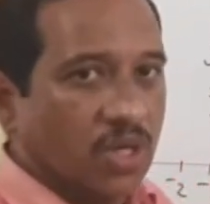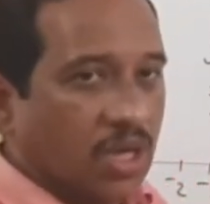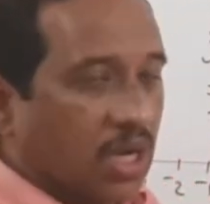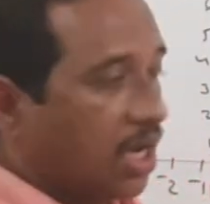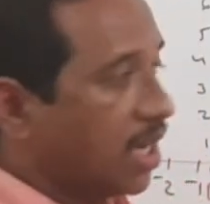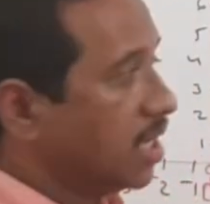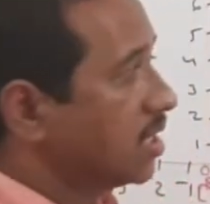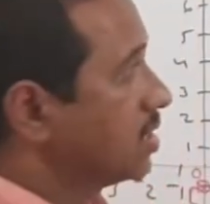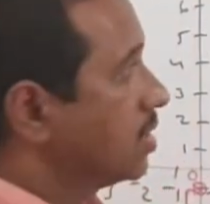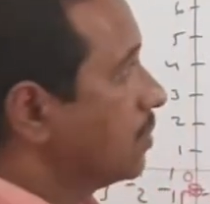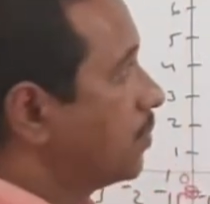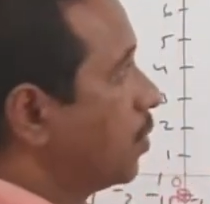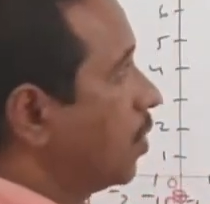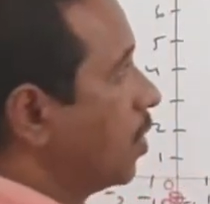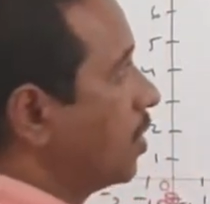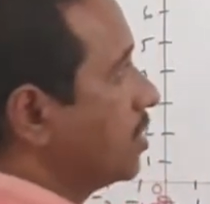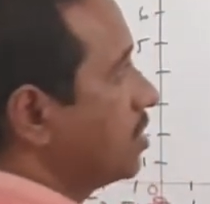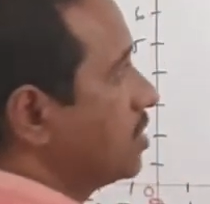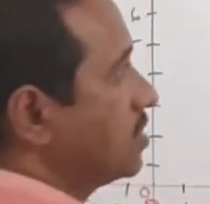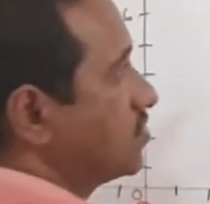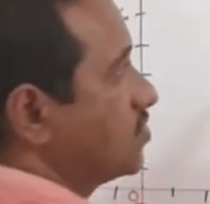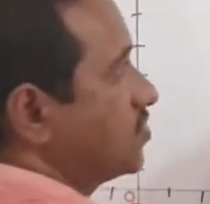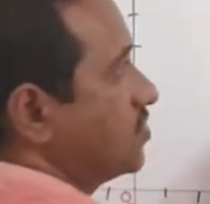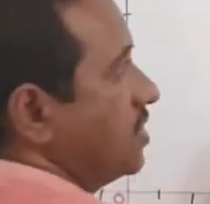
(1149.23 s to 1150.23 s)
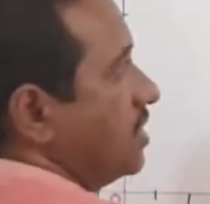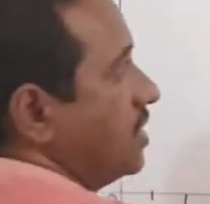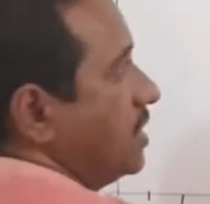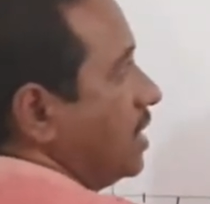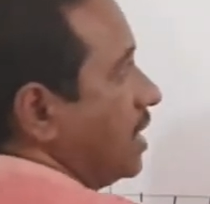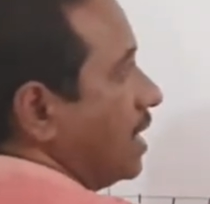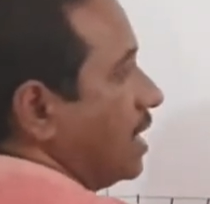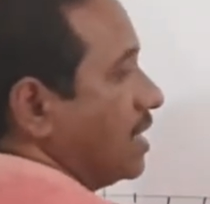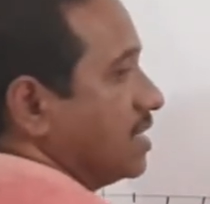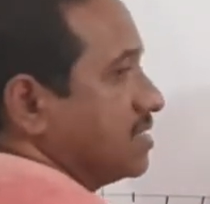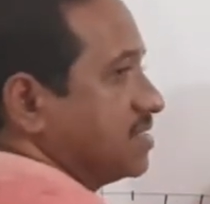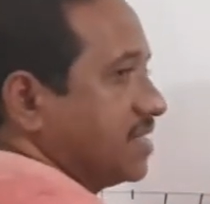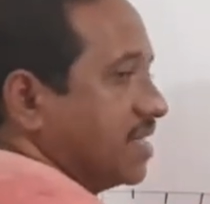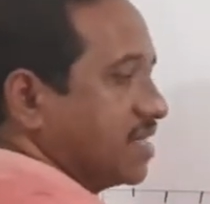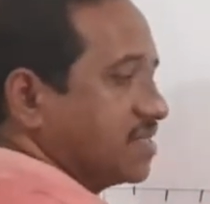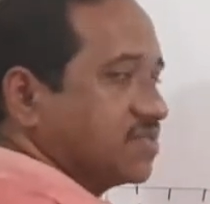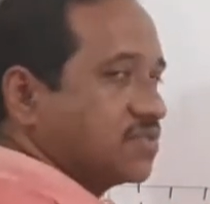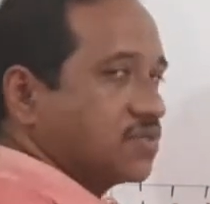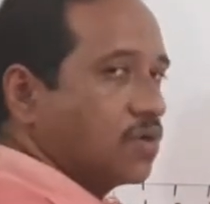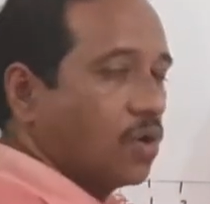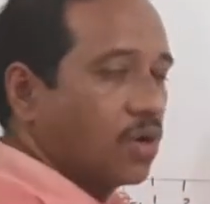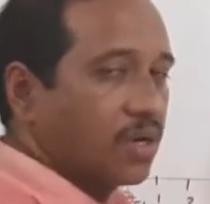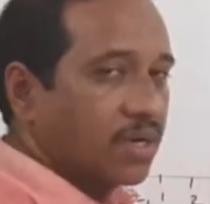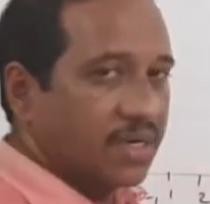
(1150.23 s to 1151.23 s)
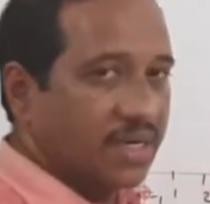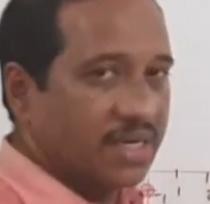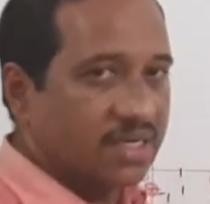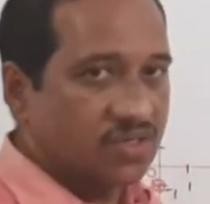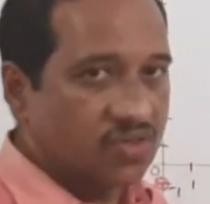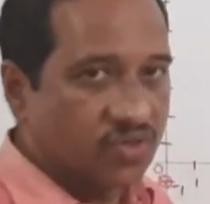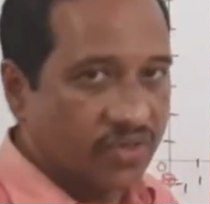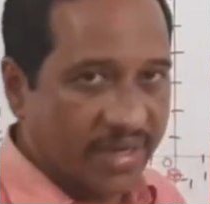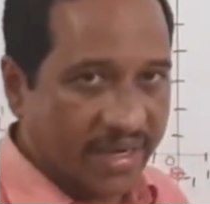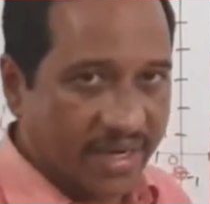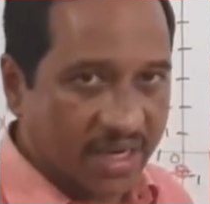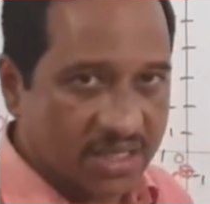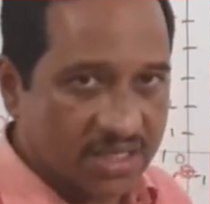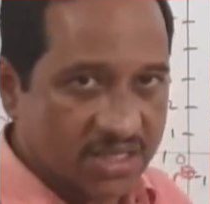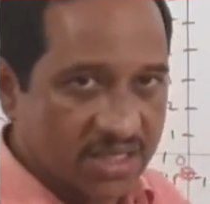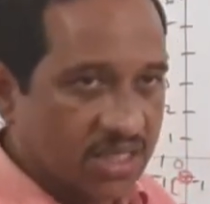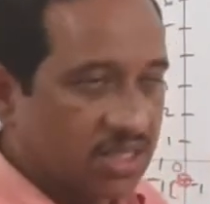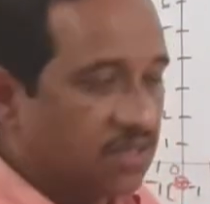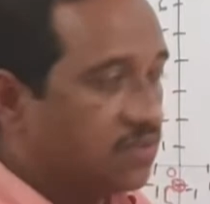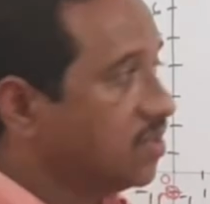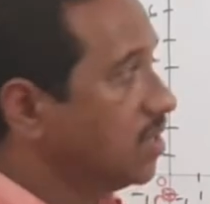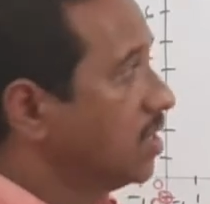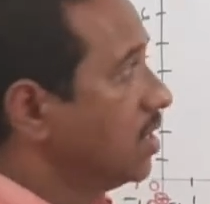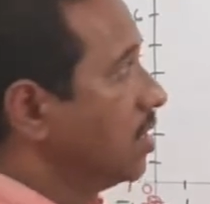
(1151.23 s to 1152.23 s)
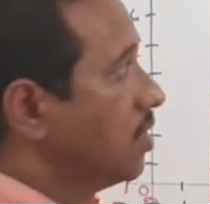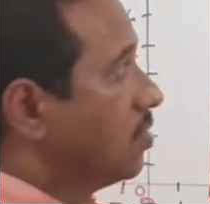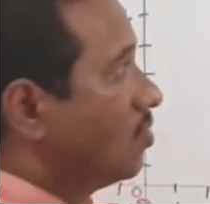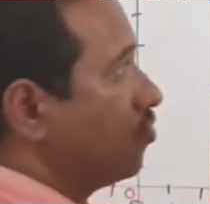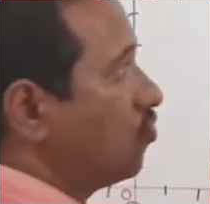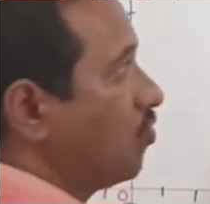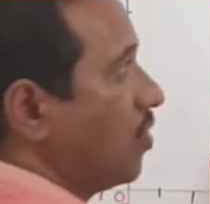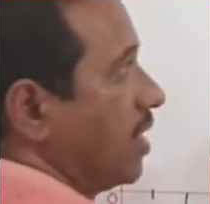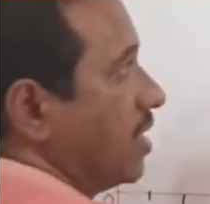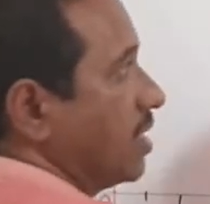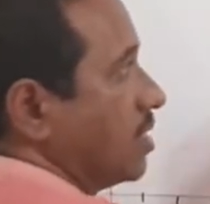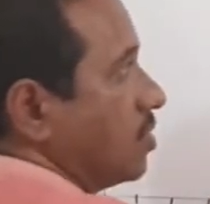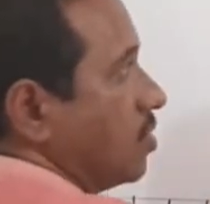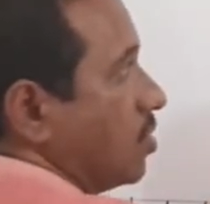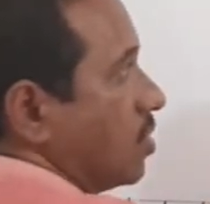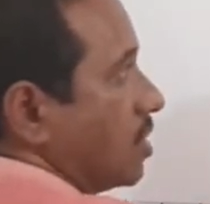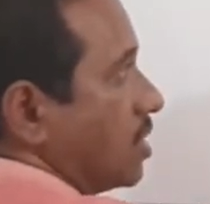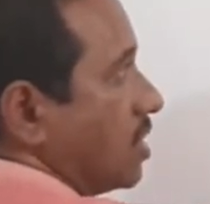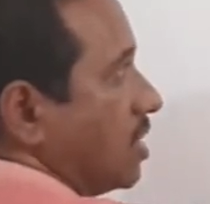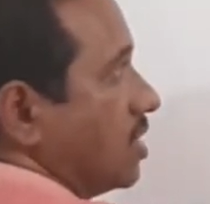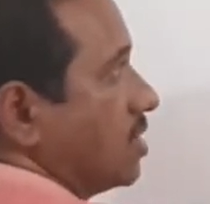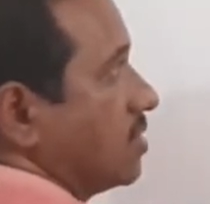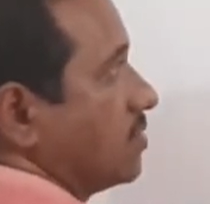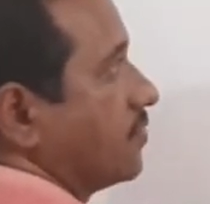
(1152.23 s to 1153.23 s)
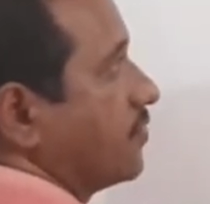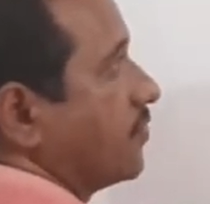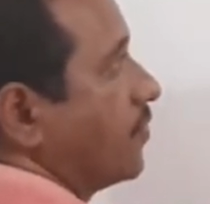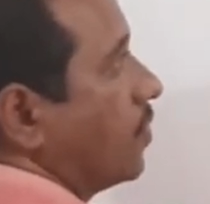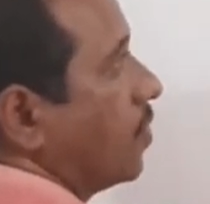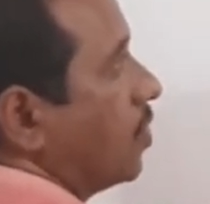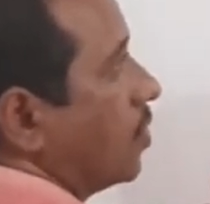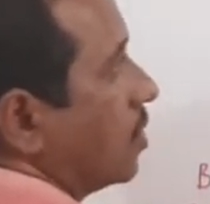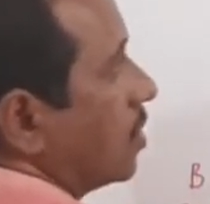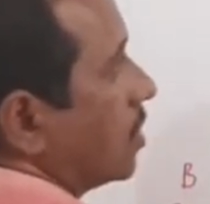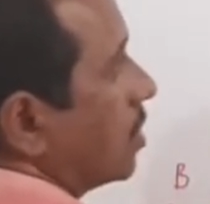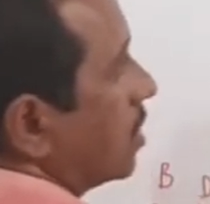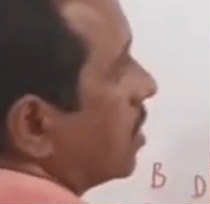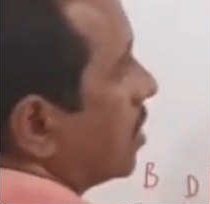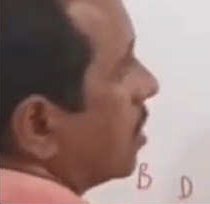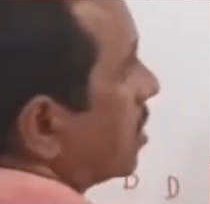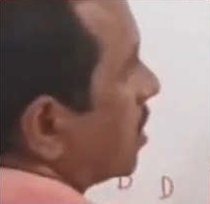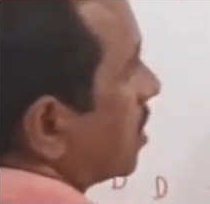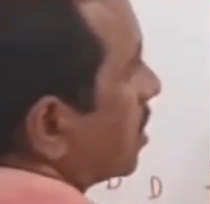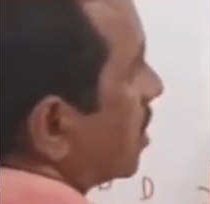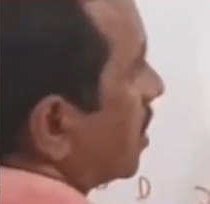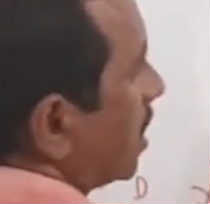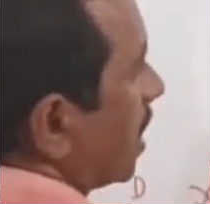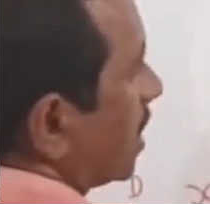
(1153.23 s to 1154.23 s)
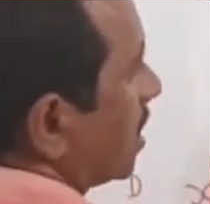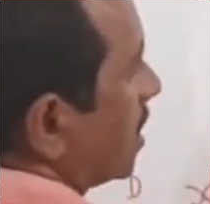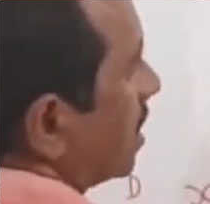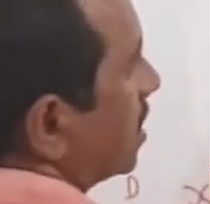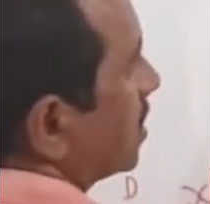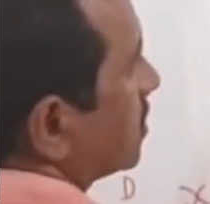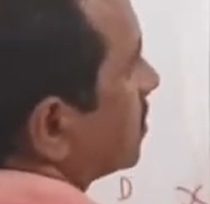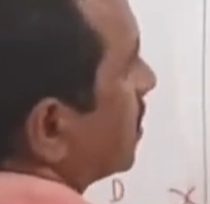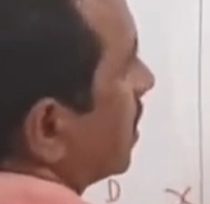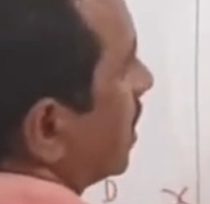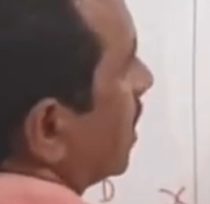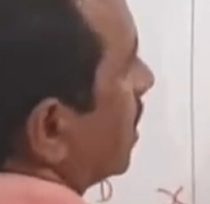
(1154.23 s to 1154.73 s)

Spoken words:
And the point C has x-coordinate negative, y-coordinate 4, that is